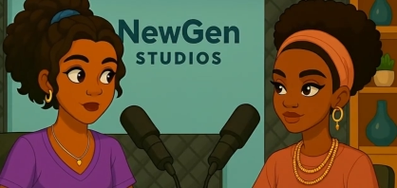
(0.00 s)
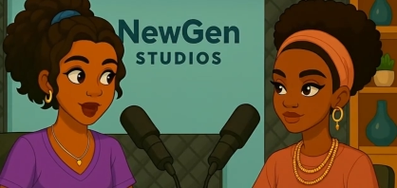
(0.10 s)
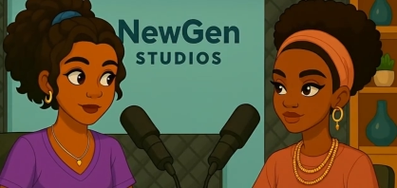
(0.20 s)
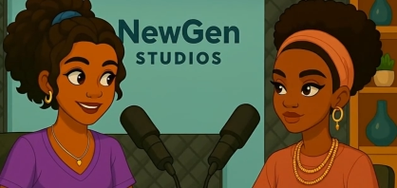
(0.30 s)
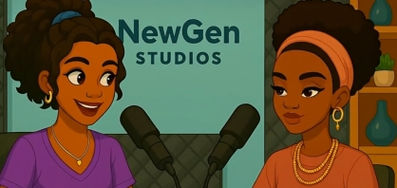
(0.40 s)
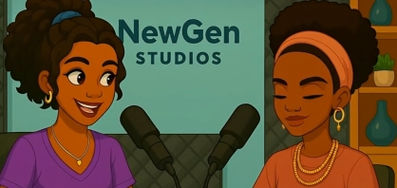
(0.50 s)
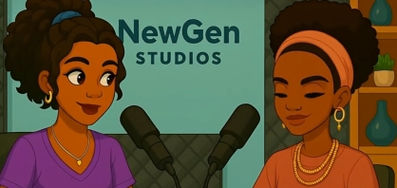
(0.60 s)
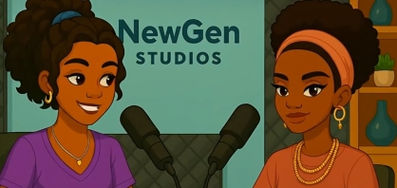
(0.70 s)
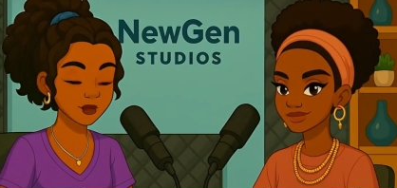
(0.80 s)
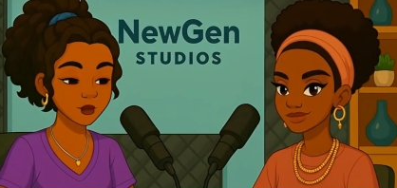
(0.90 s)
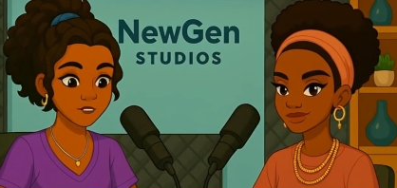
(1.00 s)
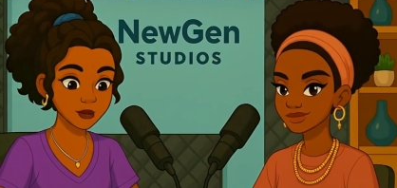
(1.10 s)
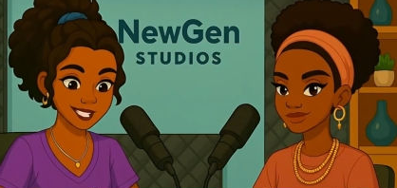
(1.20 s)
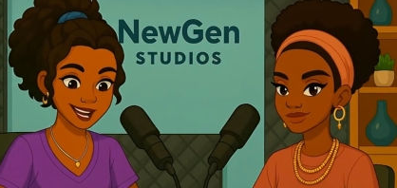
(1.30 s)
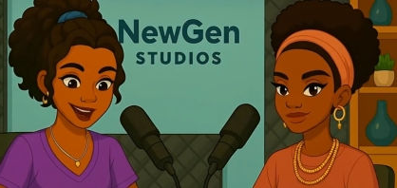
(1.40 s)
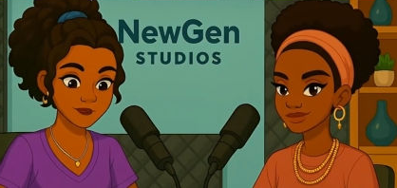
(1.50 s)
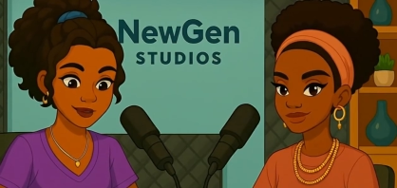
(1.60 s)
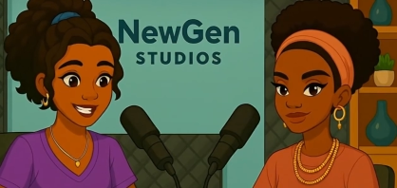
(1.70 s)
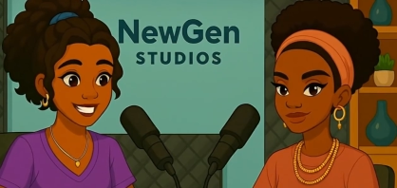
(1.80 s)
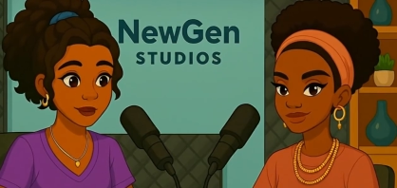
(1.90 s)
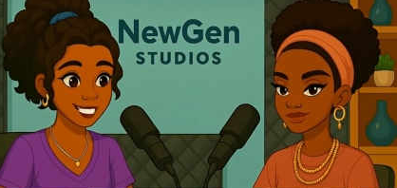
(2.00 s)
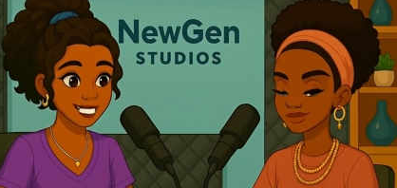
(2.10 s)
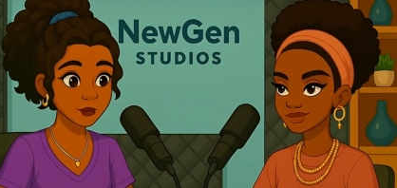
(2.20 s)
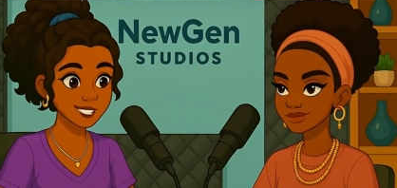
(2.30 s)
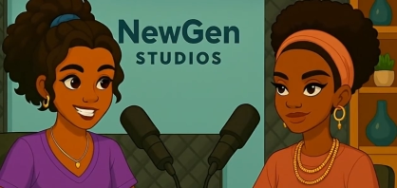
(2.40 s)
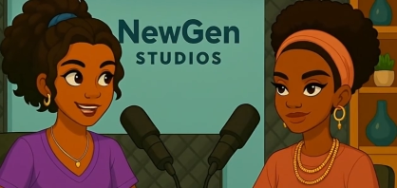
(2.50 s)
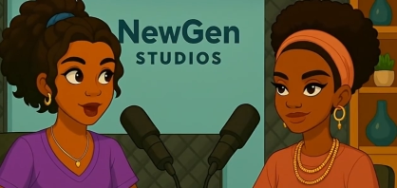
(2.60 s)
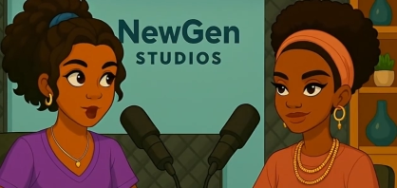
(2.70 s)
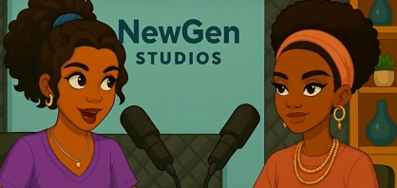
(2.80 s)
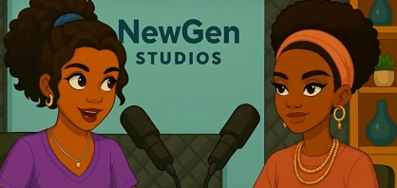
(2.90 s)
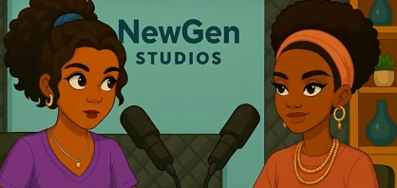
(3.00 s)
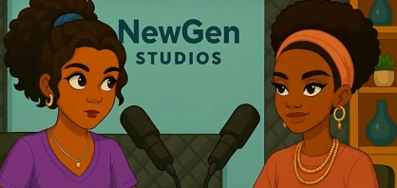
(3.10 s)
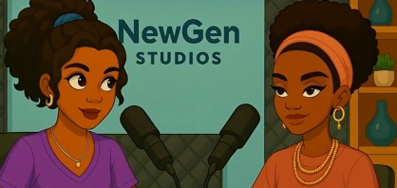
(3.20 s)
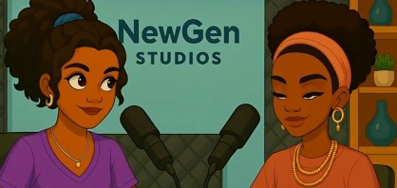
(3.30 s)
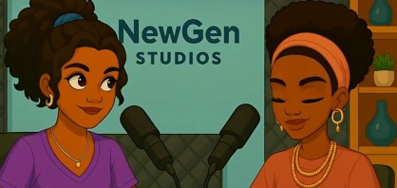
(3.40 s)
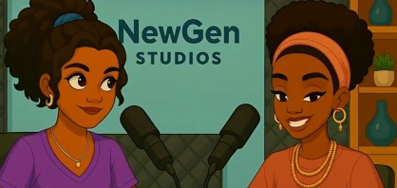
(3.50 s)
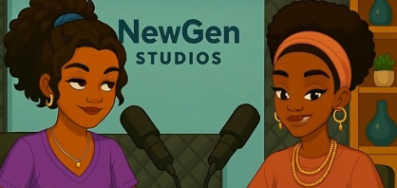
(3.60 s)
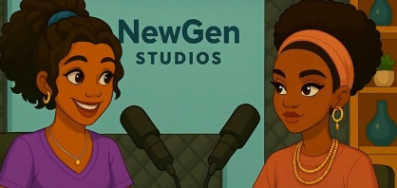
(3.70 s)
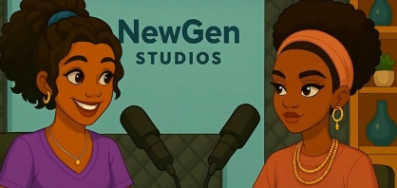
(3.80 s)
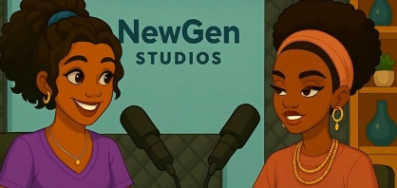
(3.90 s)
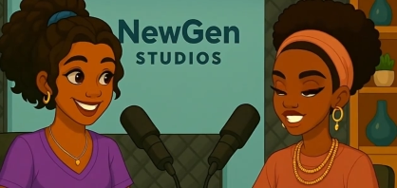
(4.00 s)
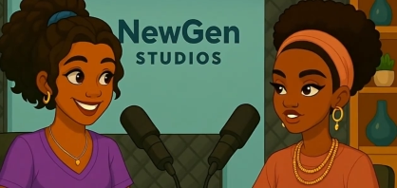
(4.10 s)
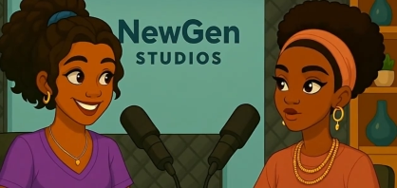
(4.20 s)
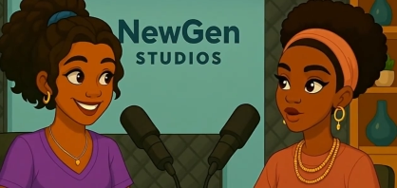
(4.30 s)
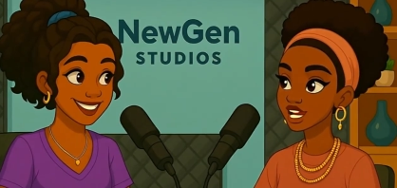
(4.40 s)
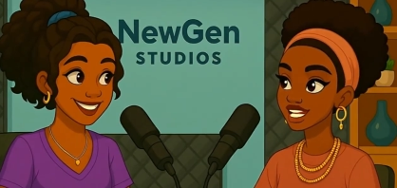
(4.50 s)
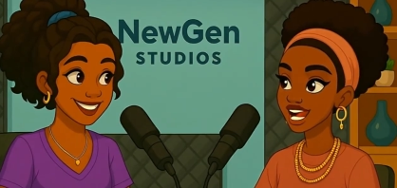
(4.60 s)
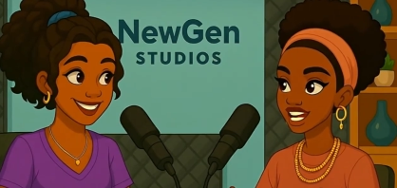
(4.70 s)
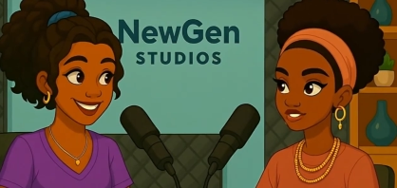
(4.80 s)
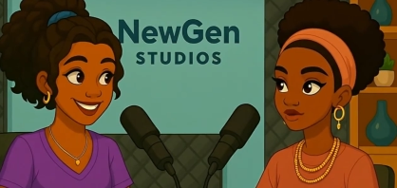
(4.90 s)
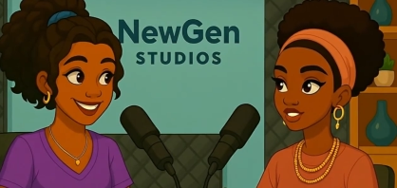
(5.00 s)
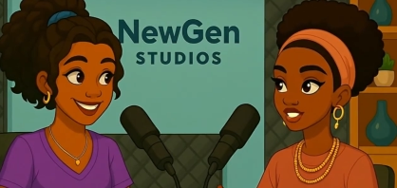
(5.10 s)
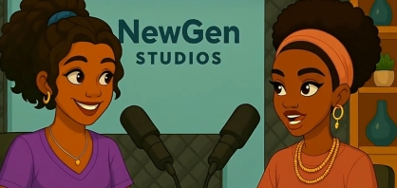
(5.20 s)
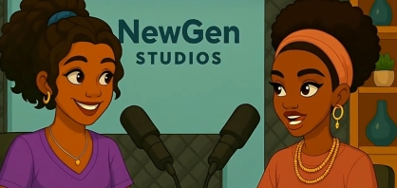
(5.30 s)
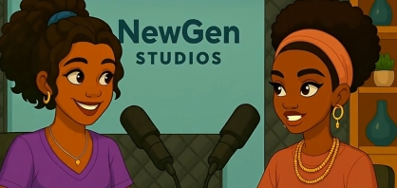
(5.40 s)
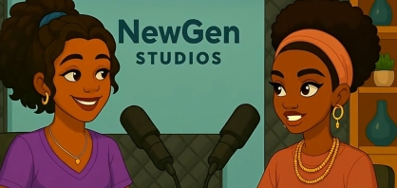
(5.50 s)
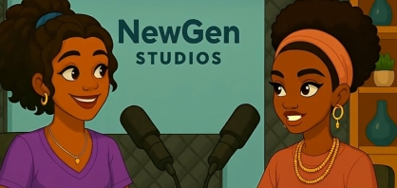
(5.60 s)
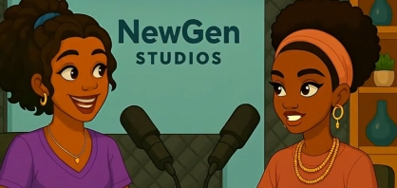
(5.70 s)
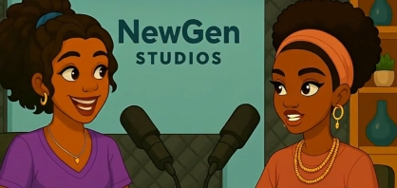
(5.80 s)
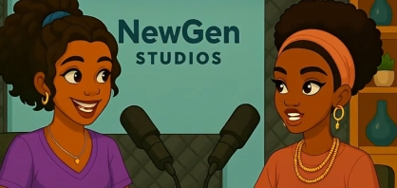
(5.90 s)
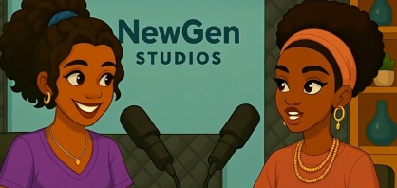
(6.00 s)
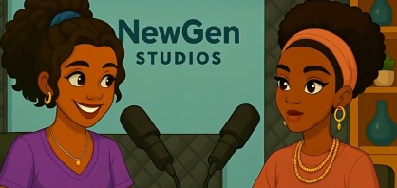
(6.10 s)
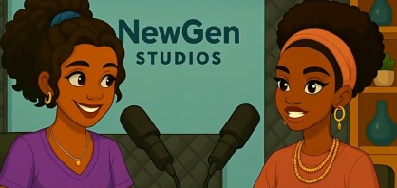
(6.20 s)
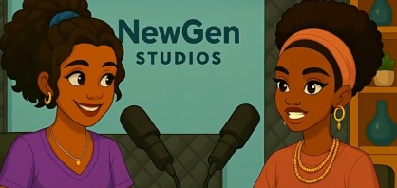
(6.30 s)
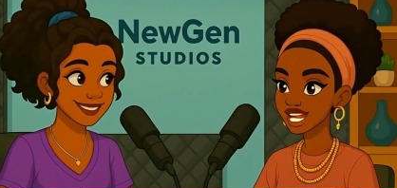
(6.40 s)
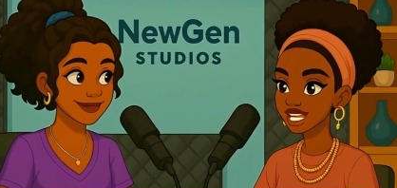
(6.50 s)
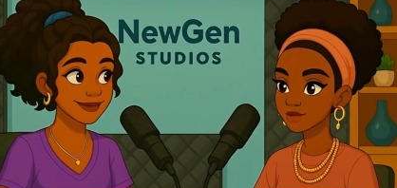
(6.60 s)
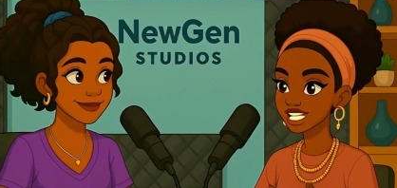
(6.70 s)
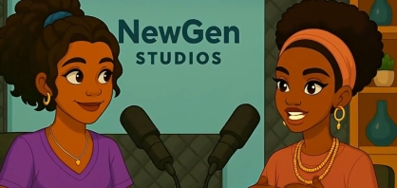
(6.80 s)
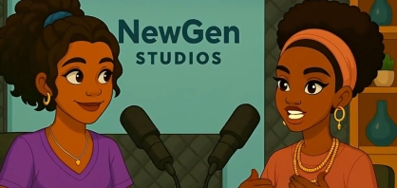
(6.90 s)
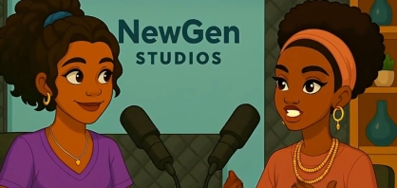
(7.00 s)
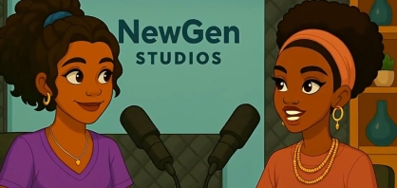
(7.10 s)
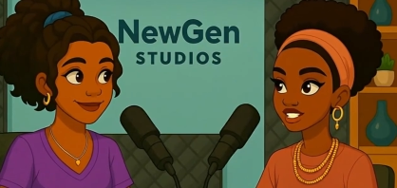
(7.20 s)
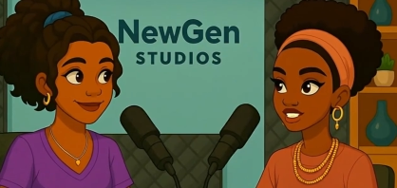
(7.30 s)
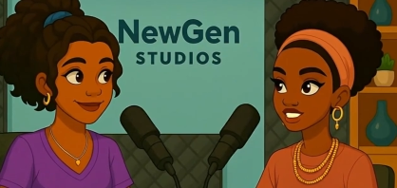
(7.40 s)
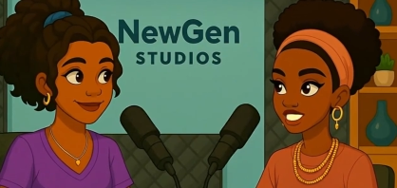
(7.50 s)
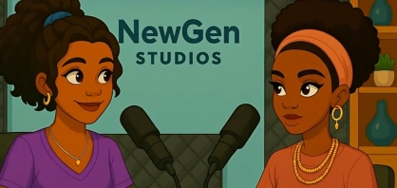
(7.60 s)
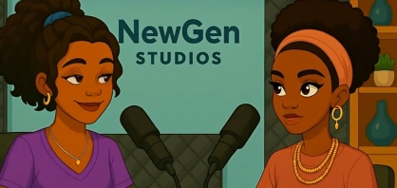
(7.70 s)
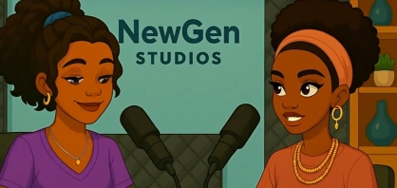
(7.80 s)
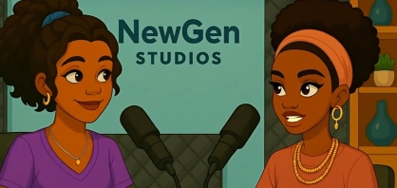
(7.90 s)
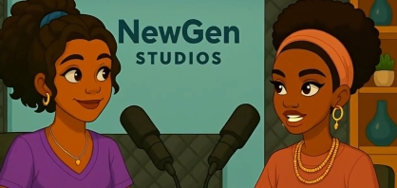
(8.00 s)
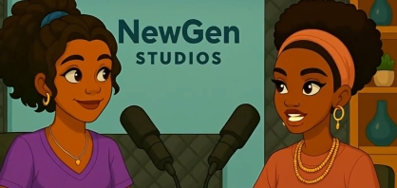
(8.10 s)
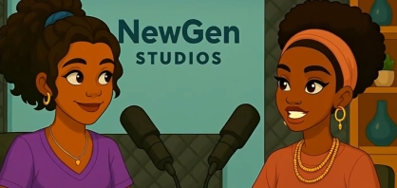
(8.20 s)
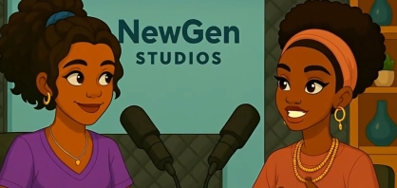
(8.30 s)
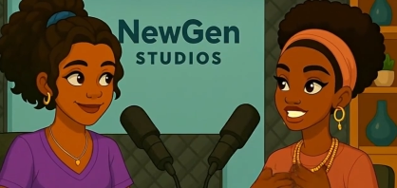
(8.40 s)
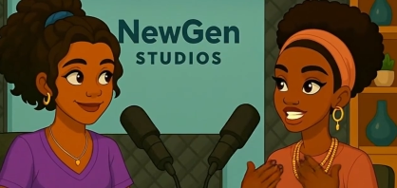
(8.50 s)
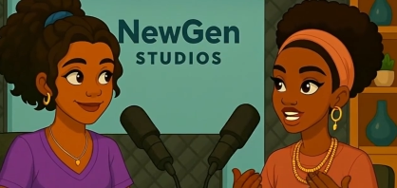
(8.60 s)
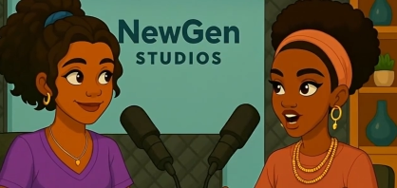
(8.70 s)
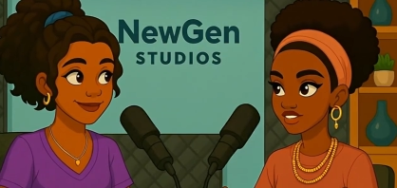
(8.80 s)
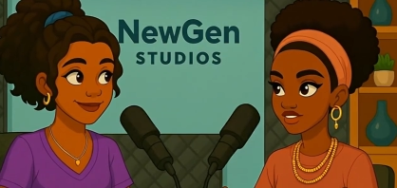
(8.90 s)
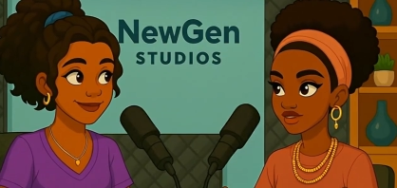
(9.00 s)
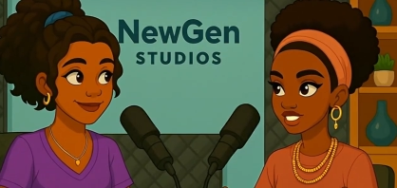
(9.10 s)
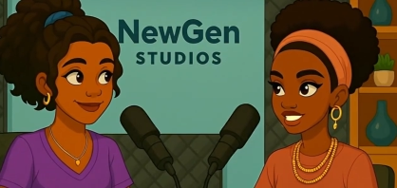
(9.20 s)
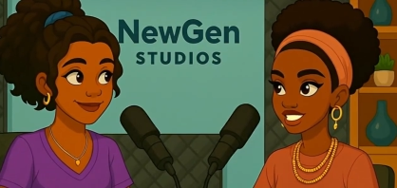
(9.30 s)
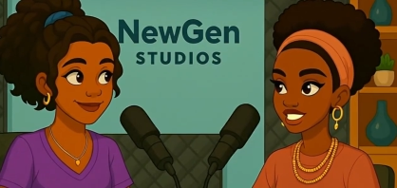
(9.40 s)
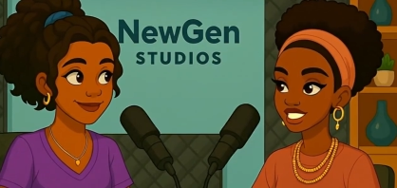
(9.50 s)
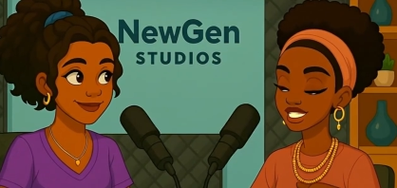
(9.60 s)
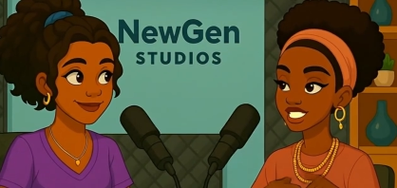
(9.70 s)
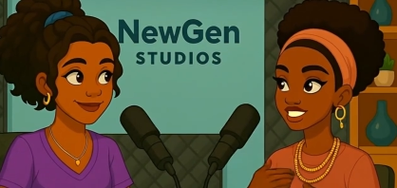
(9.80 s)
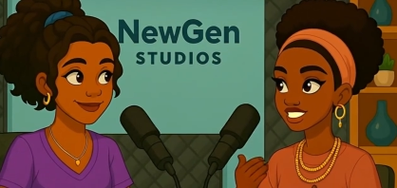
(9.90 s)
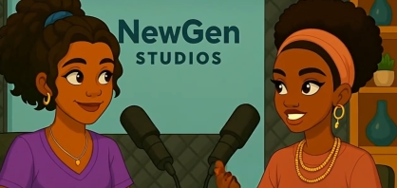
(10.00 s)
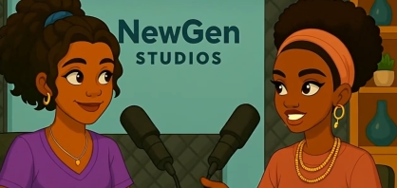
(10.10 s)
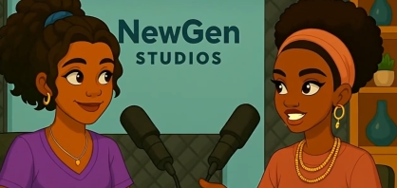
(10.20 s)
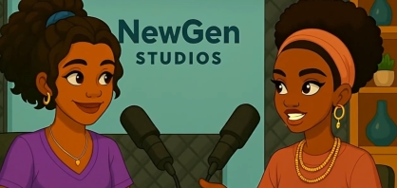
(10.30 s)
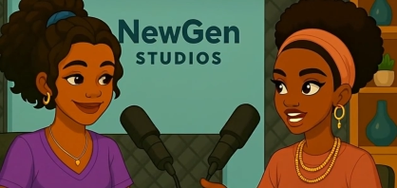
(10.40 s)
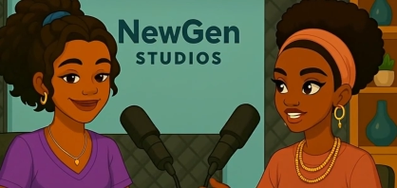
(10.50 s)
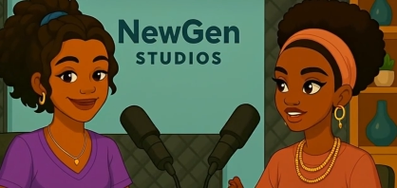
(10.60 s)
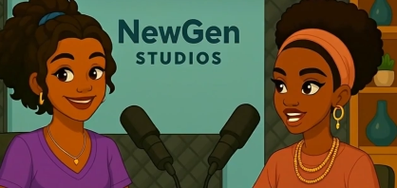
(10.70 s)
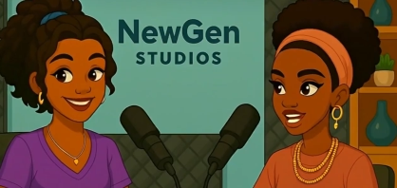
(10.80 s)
Speaker 1: frozen figures or tools that could only lip sync with zero body movement. If you wanted actual interaction.
Speaker 2: Yes. You had to animate each character separately, sync all the voices, then stitch it together and